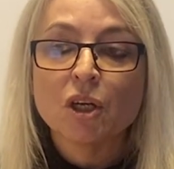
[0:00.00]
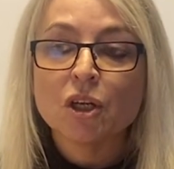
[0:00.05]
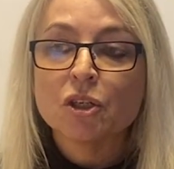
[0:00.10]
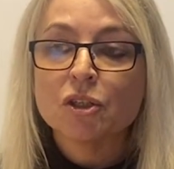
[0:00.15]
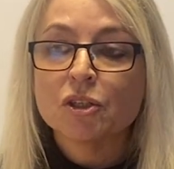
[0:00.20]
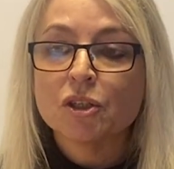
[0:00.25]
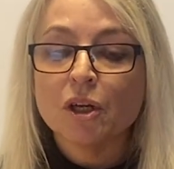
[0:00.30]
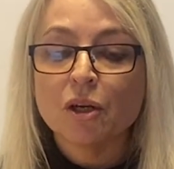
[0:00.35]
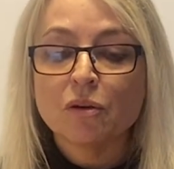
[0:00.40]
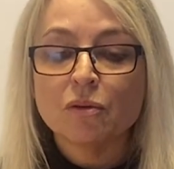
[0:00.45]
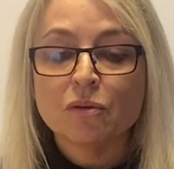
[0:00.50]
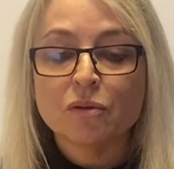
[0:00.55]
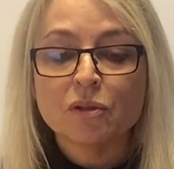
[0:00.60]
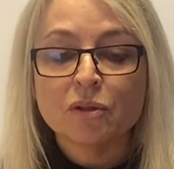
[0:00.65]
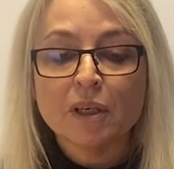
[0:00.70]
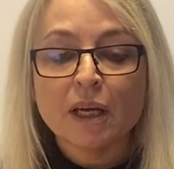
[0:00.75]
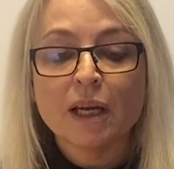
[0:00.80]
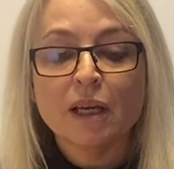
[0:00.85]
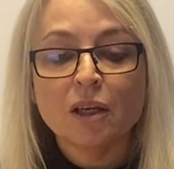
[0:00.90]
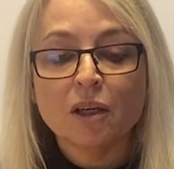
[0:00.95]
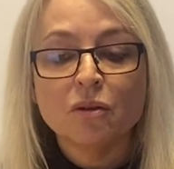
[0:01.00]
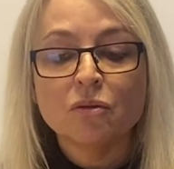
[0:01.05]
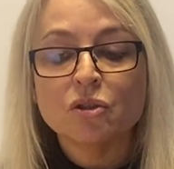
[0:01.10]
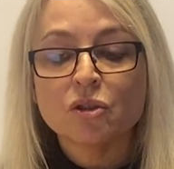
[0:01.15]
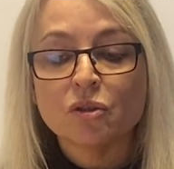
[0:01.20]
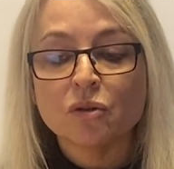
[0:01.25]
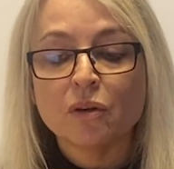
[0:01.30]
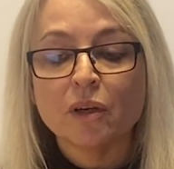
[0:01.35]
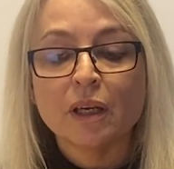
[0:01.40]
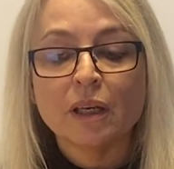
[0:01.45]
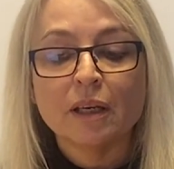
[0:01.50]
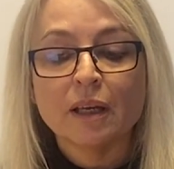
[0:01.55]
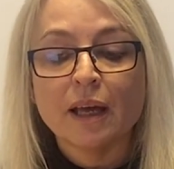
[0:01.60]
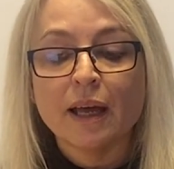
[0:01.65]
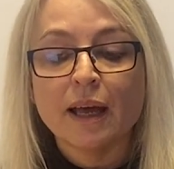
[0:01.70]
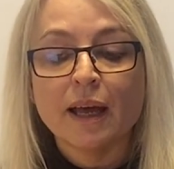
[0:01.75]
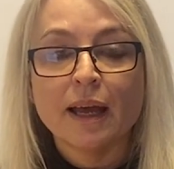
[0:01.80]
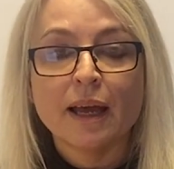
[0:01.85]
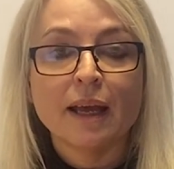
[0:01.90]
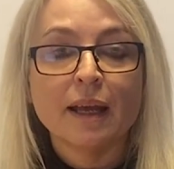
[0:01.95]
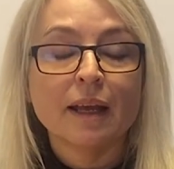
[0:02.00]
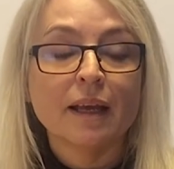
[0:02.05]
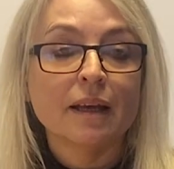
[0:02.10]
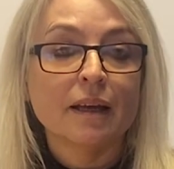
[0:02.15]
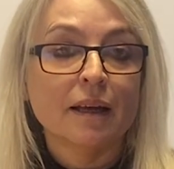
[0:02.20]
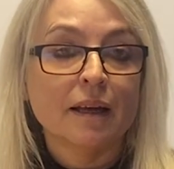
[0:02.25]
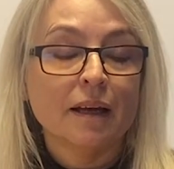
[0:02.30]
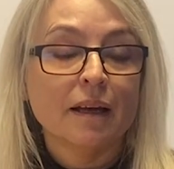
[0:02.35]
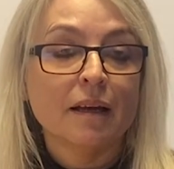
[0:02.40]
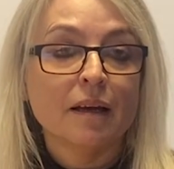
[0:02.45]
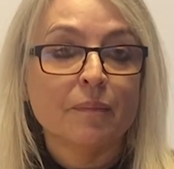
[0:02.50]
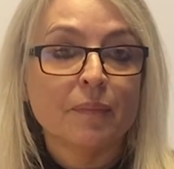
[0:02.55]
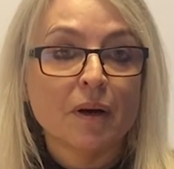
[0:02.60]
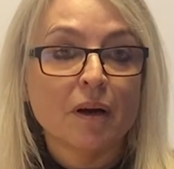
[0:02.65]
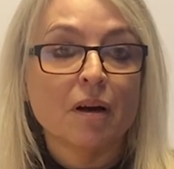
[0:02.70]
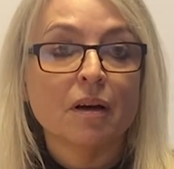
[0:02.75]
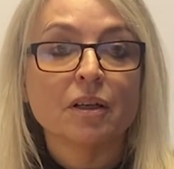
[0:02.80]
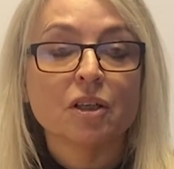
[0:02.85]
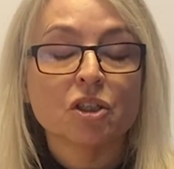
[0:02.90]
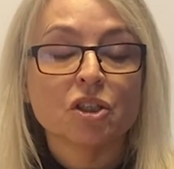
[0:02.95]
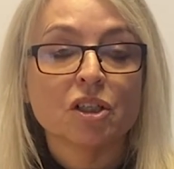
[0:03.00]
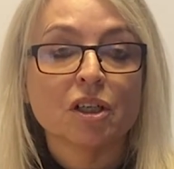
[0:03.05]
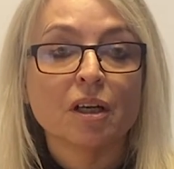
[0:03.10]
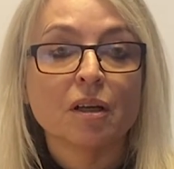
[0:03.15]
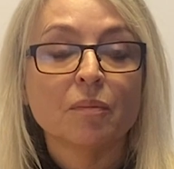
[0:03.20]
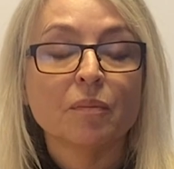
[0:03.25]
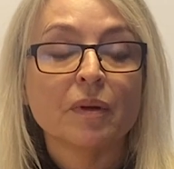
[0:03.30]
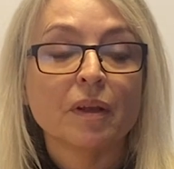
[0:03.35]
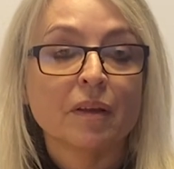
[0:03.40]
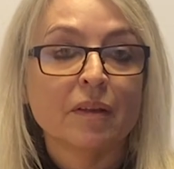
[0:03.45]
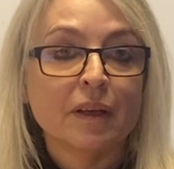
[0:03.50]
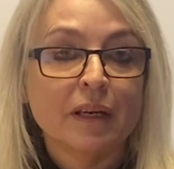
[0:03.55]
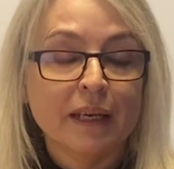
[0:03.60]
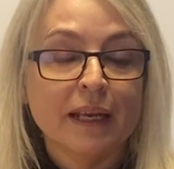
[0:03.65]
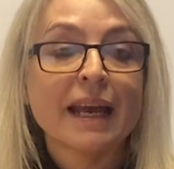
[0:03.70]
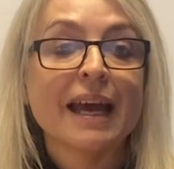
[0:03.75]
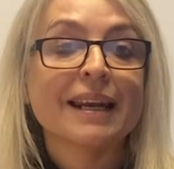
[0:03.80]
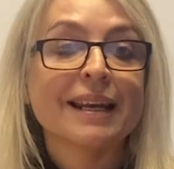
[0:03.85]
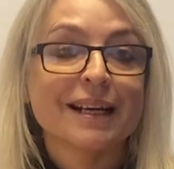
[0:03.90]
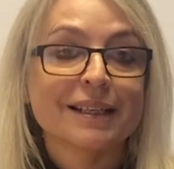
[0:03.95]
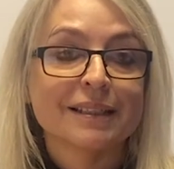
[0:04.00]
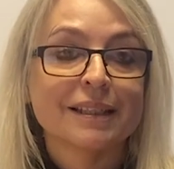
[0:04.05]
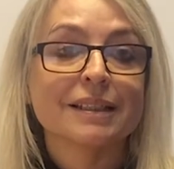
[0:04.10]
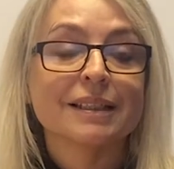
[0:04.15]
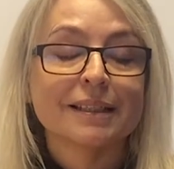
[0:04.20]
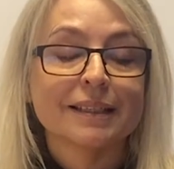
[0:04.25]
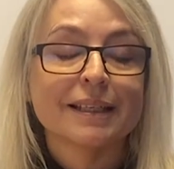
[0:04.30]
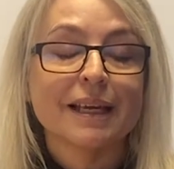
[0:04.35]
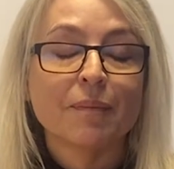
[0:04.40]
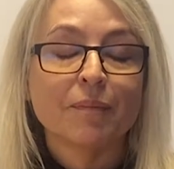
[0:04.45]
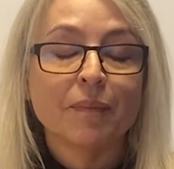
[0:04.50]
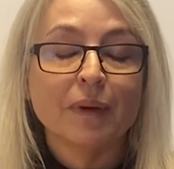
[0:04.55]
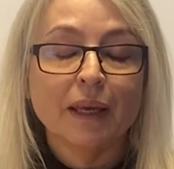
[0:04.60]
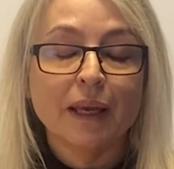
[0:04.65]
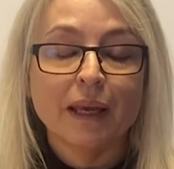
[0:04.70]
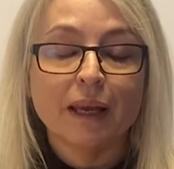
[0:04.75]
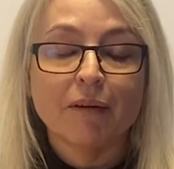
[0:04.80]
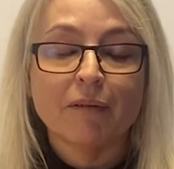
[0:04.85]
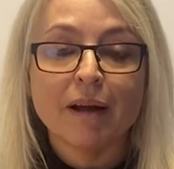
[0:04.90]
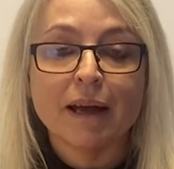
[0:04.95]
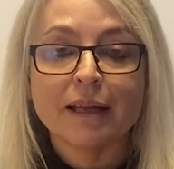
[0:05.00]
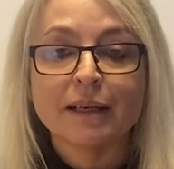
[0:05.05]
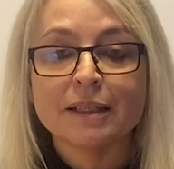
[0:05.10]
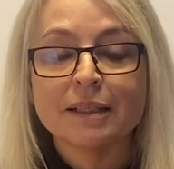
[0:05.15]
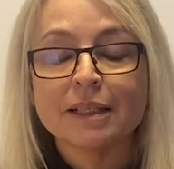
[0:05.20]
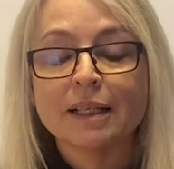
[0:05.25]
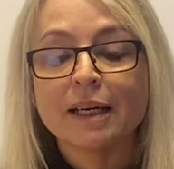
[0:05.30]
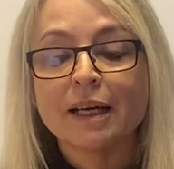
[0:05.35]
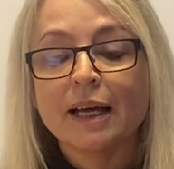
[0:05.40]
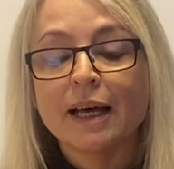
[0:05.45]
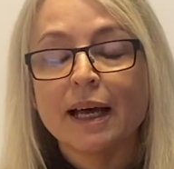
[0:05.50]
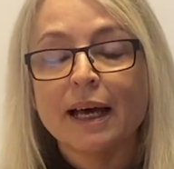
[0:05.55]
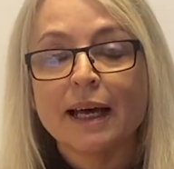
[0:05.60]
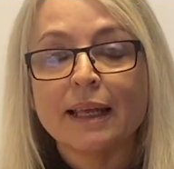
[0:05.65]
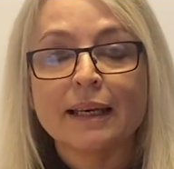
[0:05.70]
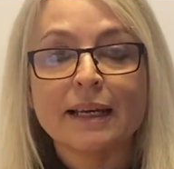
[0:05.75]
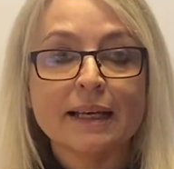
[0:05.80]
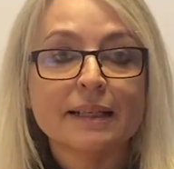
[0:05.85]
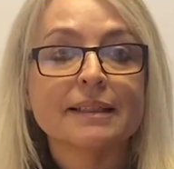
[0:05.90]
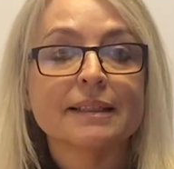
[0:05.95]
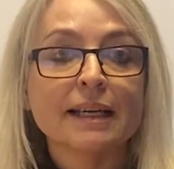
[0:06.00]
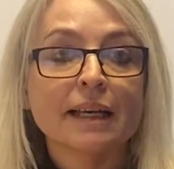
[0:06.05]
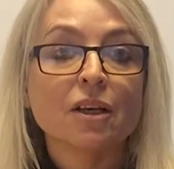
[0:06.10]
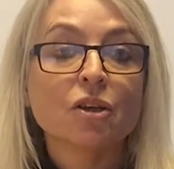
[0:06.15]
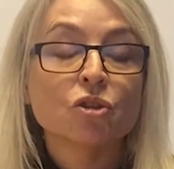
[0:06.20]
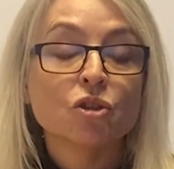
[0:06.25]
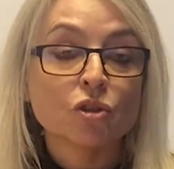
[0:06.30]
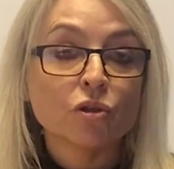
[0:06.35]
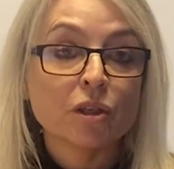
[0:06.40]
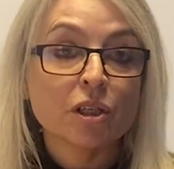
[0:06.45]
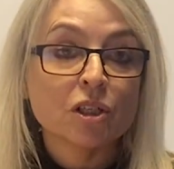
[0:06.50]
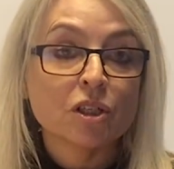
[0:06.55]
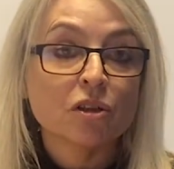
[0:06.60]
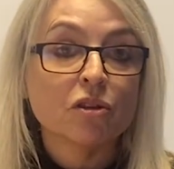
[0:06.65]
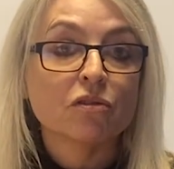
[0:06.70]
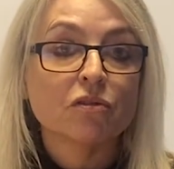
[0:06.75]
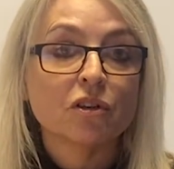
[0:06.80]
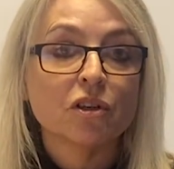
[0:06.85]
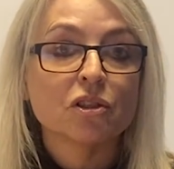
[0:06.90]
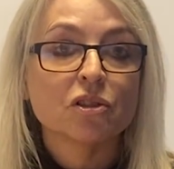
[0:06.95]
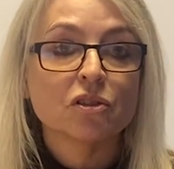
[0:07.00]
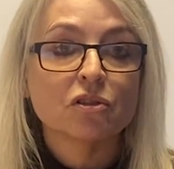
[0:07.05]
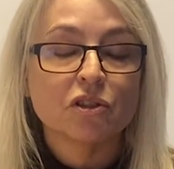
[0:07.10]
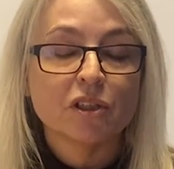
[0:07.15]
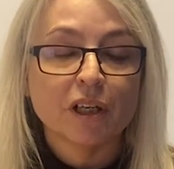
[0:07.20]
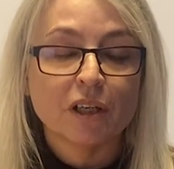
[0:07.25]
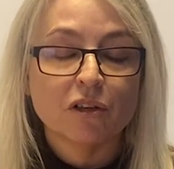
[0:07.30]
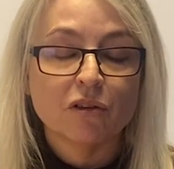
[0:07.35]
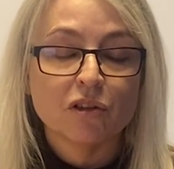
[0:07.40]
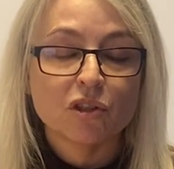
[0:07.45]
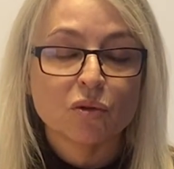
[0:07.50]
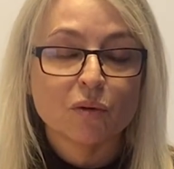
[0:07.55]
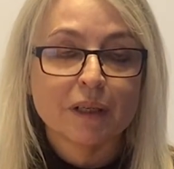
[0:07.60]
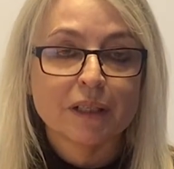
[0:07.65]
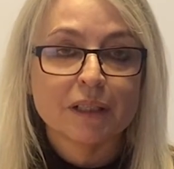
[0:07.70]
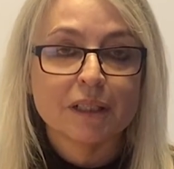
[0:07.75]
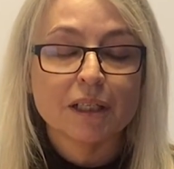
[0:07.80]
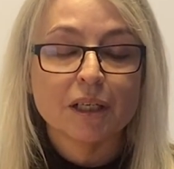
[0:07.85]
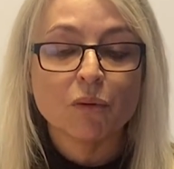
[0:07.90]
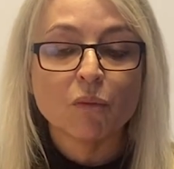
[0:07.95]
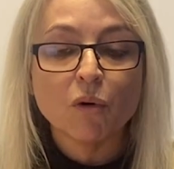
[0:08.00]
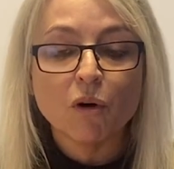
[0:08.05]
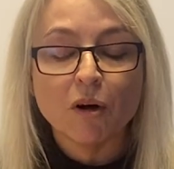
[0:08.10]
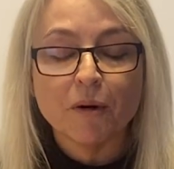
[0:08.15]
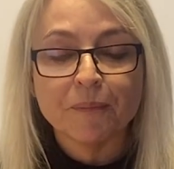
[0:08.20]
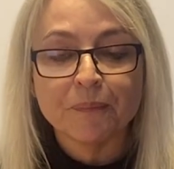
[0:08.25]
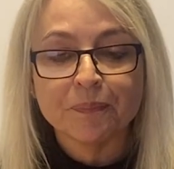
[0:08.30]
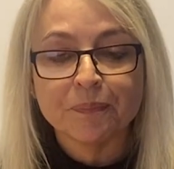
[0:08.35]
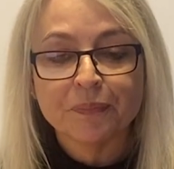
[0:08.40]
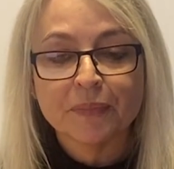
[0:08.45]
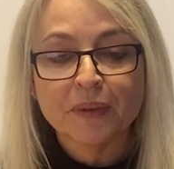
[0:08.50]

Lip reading: So say you join a partnership that again has a December year end, and let's say you joined on the 1st of January 21.